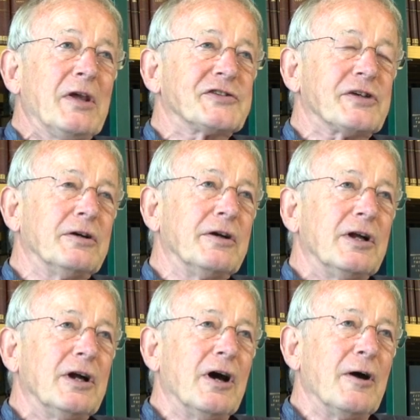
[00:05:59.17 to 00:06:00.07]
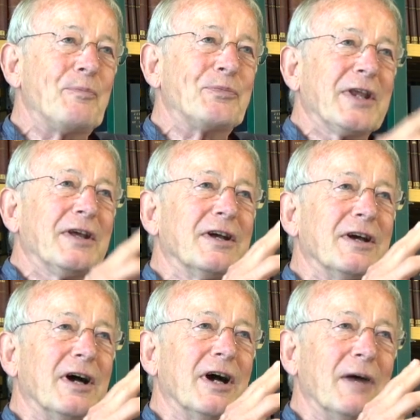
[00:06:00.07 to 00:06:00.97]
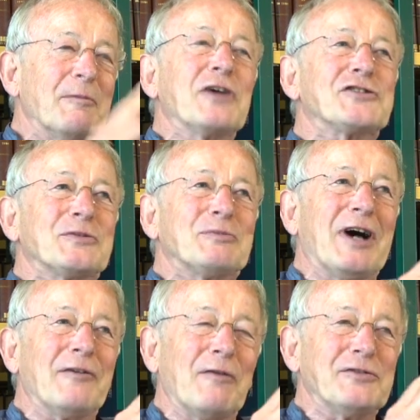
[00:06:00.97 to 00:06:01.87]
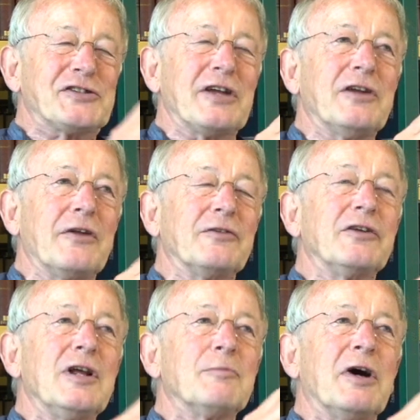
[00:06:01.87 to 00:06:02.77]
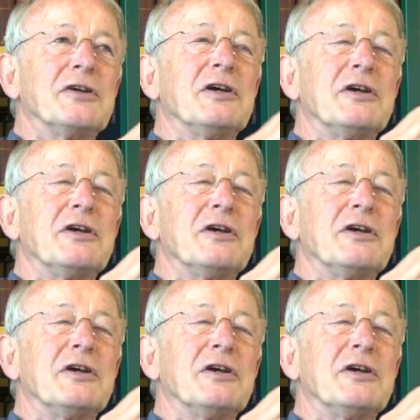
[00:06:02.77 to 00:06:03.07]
So I've often said now that my